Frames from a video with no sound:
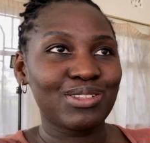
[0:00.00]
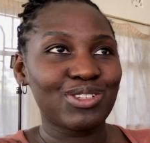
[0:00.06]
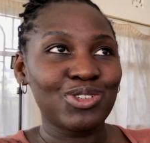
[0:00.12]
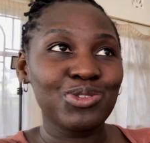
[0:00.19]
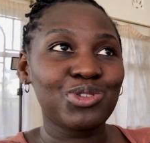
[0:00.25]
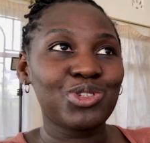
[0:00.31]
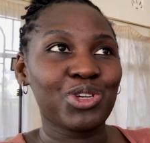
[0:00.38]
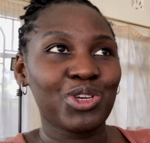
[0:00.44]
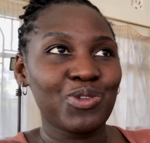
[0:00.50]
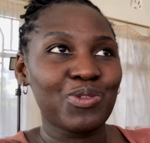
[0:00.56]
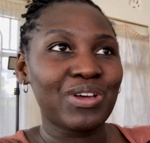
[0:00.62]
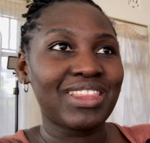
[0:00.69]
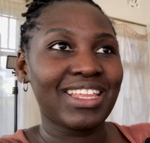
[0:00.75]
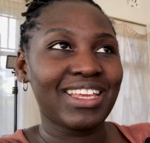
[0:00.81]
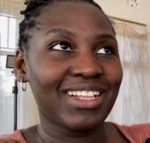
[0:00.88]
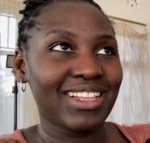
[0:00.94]
to show you
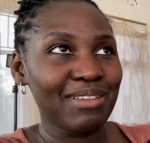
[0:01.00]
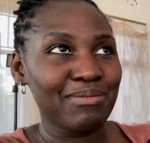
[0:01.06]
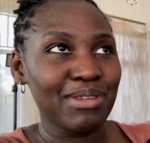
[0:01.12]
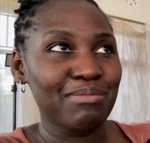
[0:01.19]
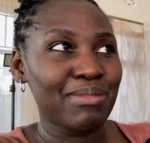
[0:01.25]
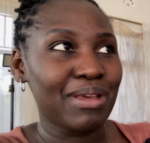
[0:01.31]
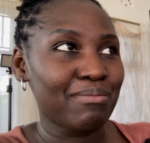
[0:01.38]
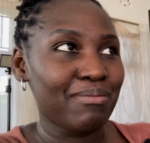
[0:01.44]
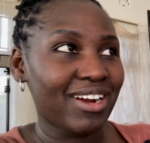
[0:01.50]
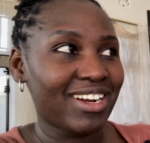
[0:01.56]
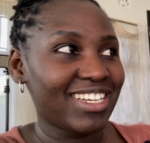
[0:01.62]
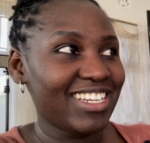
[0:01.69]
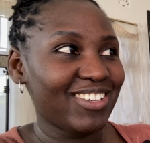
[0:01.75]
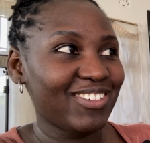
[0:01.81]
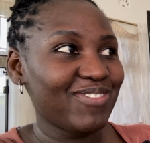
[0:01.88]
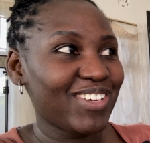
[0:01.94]
what the hell I mean by
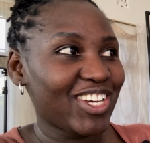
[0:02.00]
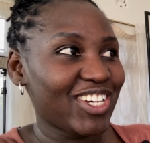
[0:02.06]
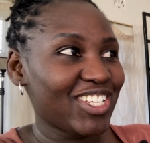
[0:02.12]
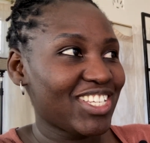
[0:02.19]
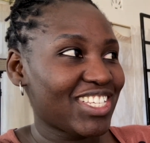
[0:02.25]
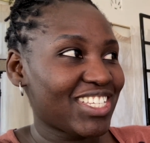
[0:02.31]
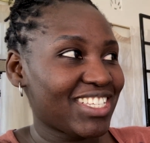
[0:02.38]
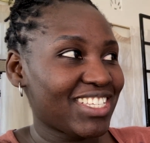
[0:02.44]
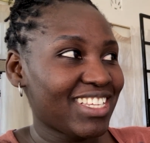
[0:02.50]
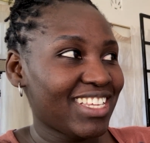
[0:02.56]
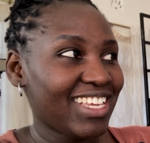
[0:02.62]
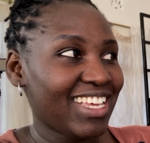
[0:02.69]
Markdown, because